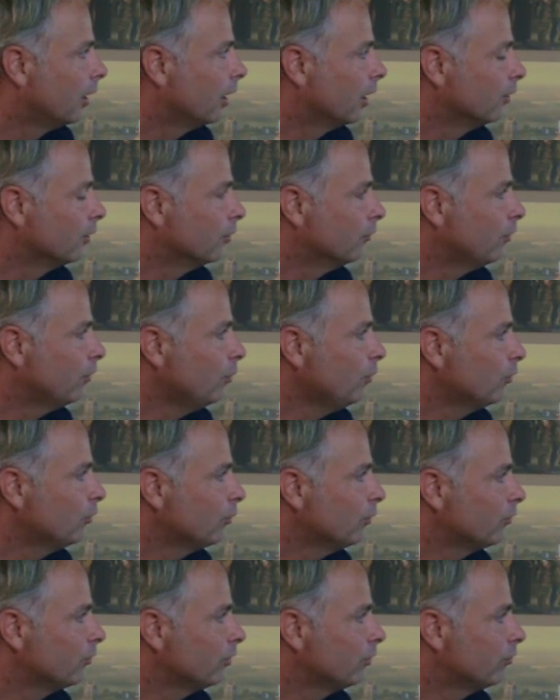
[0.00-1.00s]
And the very
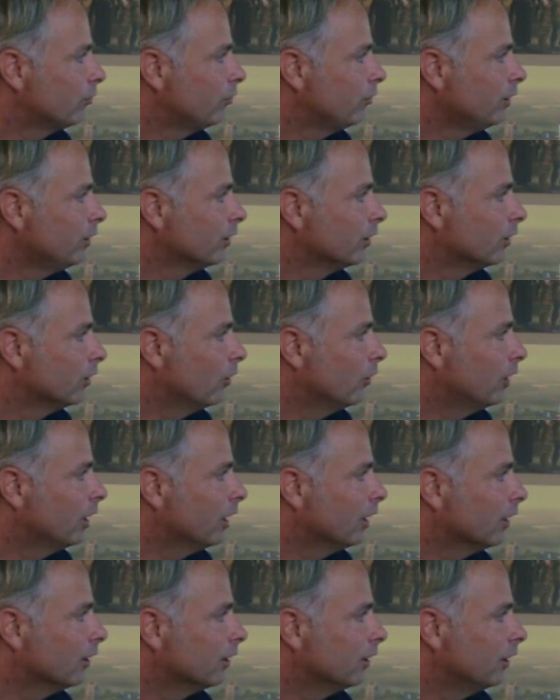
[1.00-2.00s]
interesting thing,
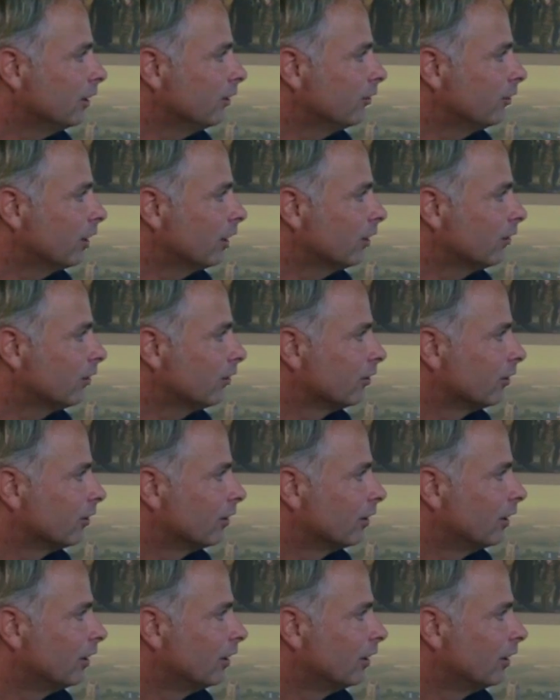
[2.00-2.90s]
again, is that,